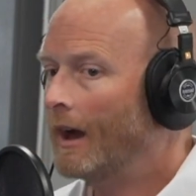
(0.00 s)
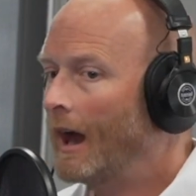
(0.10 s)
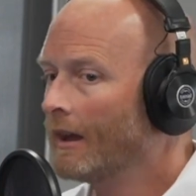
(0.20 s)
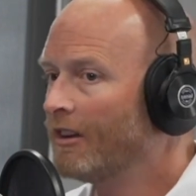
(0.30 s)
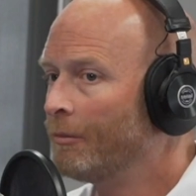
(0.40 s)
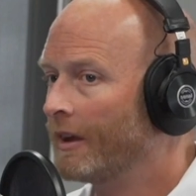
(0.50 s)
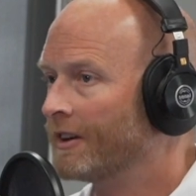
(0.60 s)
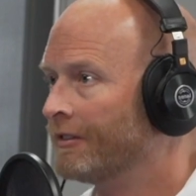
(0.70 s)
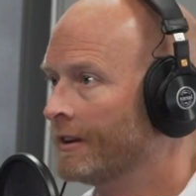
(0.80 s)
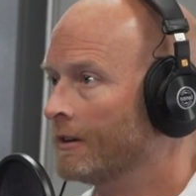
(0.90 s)
I love
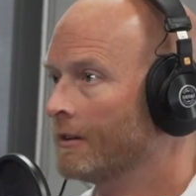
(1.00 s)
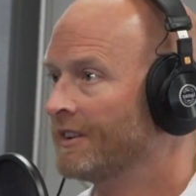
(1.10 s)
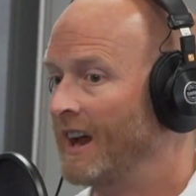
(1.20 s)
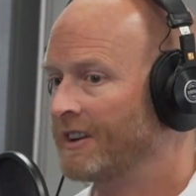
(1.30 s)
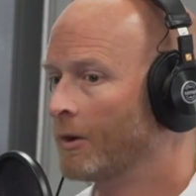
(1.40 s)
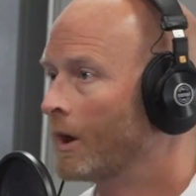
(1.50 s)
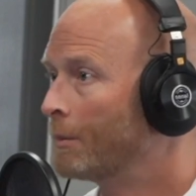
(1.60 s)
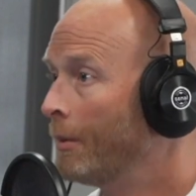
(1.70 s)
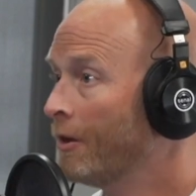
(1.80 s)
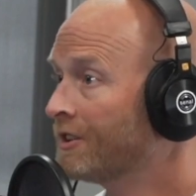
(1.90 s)
Blairsville. That's actually where I
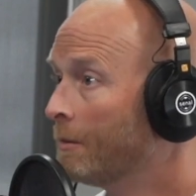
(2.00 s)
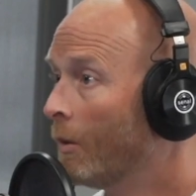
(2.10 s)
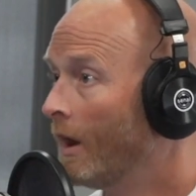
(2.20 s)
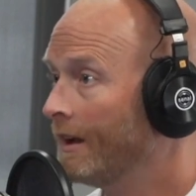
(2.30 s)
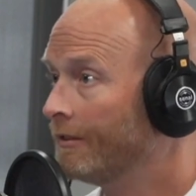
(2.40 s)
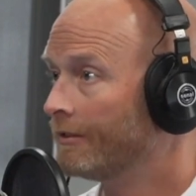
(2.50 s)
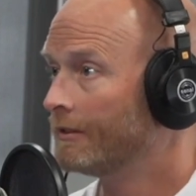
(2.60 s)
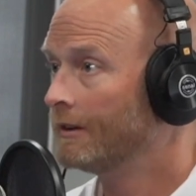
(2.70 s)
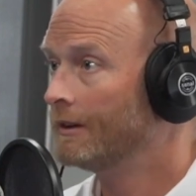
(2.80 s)
proposed to my wife.